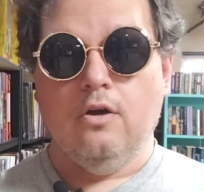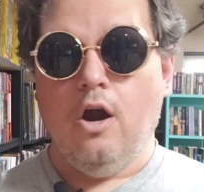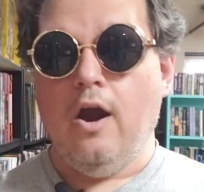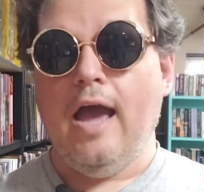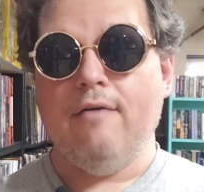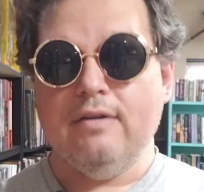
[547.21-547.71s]

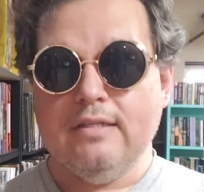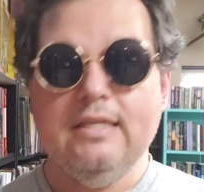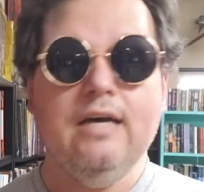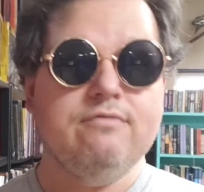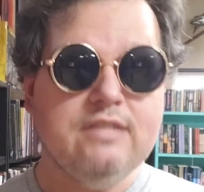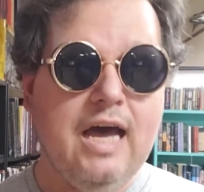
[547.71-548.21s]
are having a
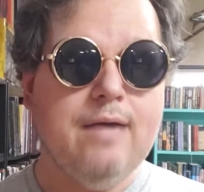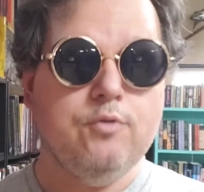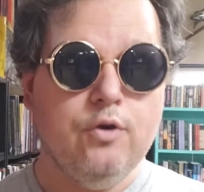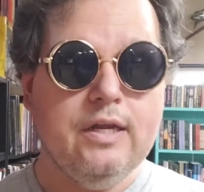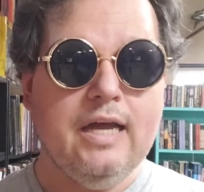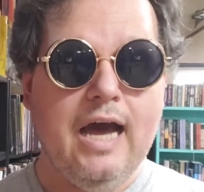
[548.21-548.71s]
tough time
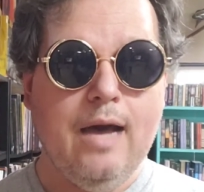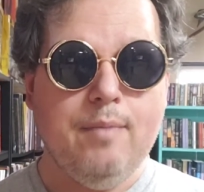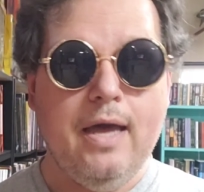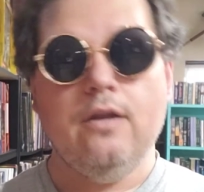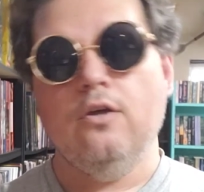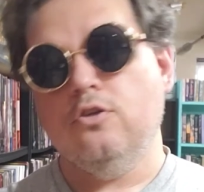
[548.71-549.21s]
during
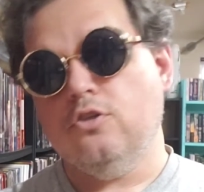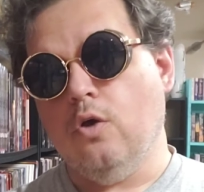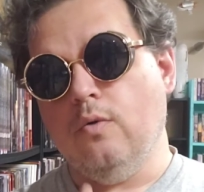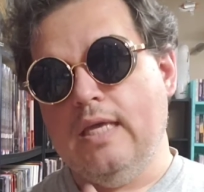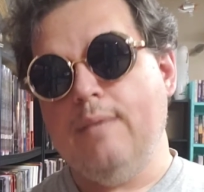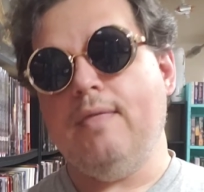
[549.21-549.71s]
combat.
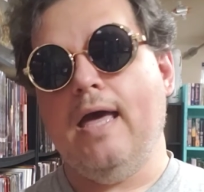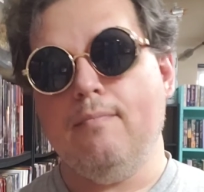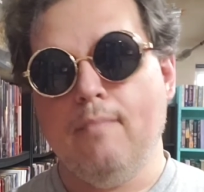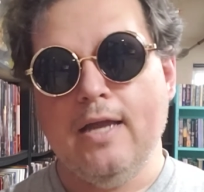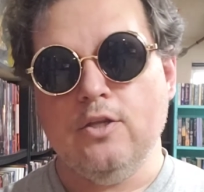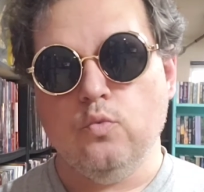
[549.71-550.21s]
So keep that in
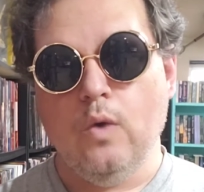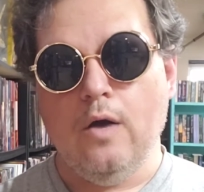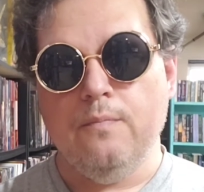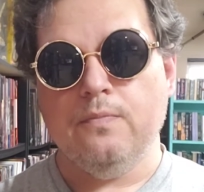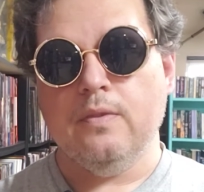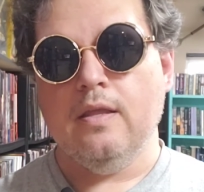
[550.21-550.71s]
mind as well.